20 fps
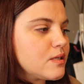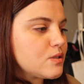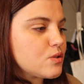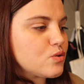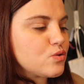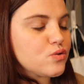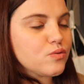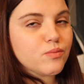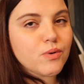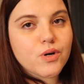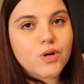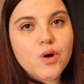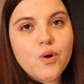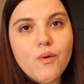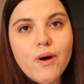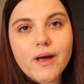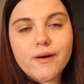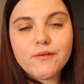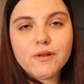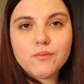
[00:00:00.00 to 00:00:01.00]
So tomorrow
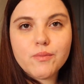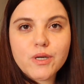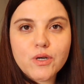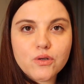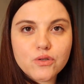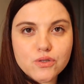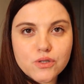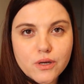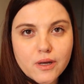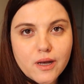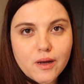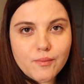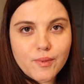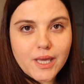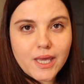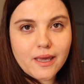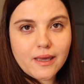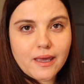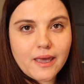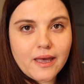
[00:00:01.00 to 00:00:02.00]
I will be also
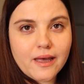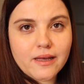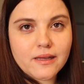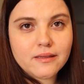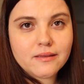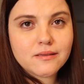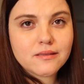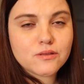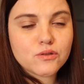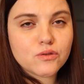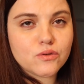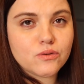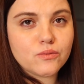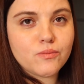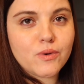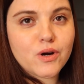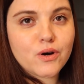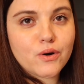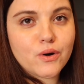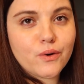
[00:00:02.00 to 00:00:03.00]
coming again.
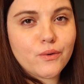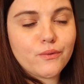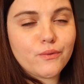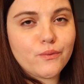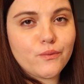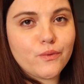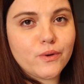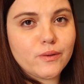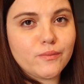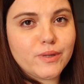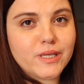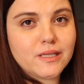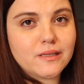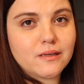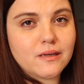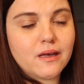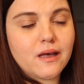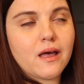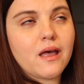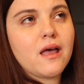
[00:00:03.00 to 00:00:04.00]
Tomorrow will be
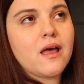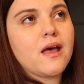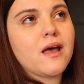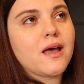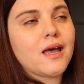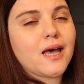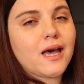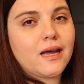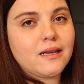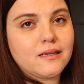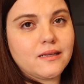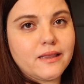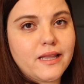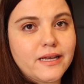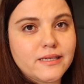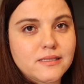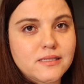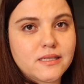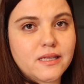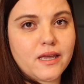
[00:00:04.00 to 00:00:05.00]
the kind of
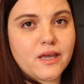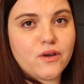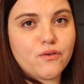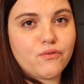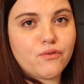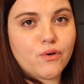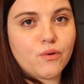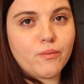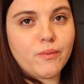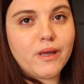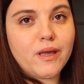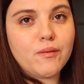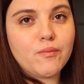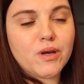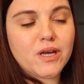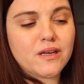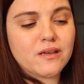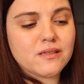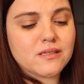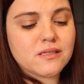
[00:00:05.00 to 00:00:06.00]
last day for me,
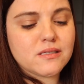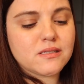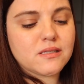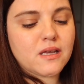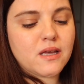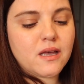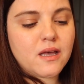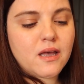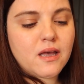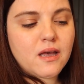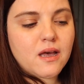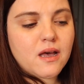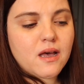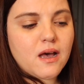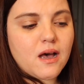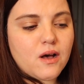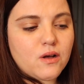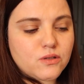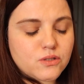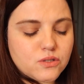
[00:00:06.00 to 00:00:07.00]
because
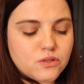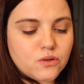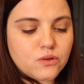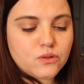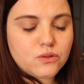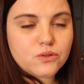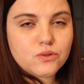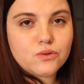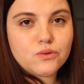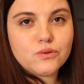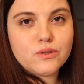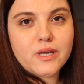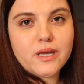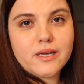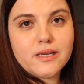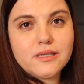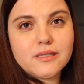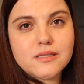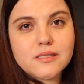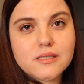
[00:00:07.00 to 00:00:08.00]
also 2
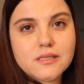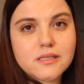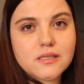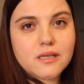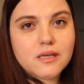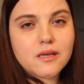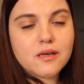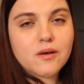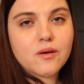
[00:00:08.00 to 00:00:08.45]
days,